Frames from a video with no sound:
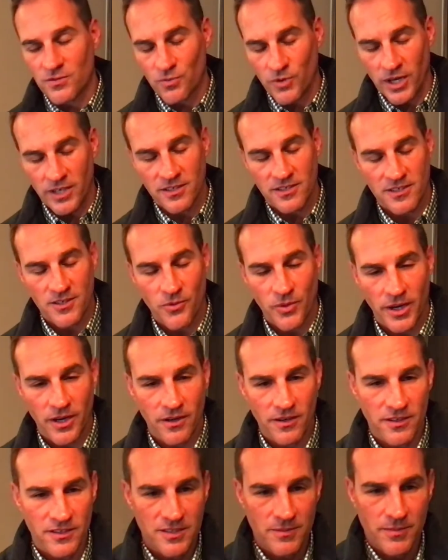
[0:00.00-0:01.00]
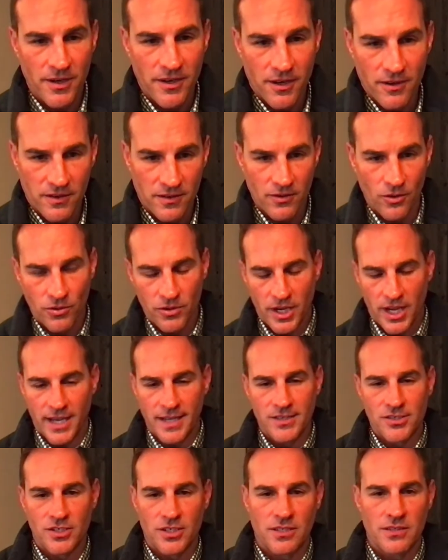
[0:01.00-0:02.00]
raises awareness about our
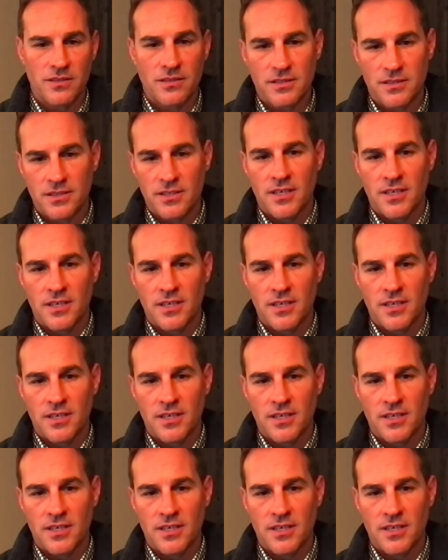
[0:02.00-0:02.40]
locations.